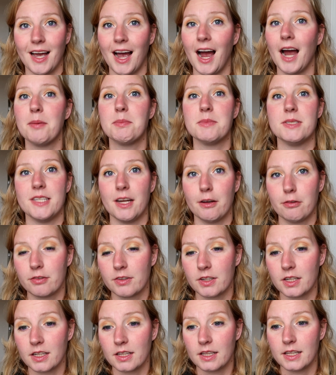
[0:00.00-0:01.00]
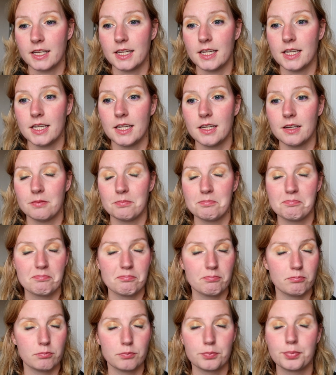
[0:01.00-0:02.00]
I'm definitely
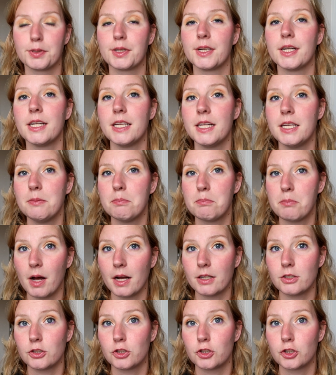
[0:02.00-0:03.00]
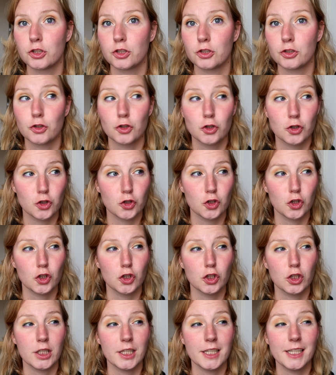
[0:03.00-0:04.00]
pretty much
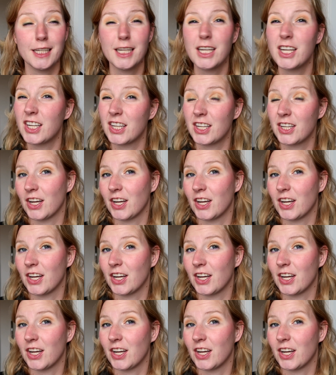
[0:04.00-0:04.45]
surely